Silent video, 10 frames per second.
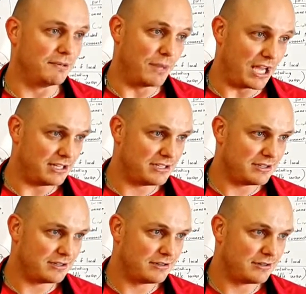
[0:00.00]
in place.
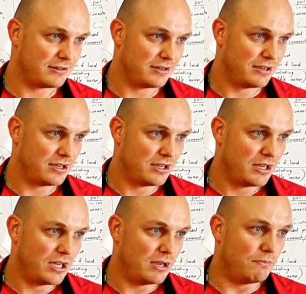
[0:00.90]

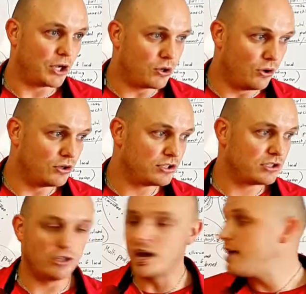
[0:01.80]

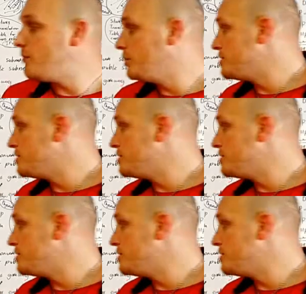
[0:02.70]
Because you have all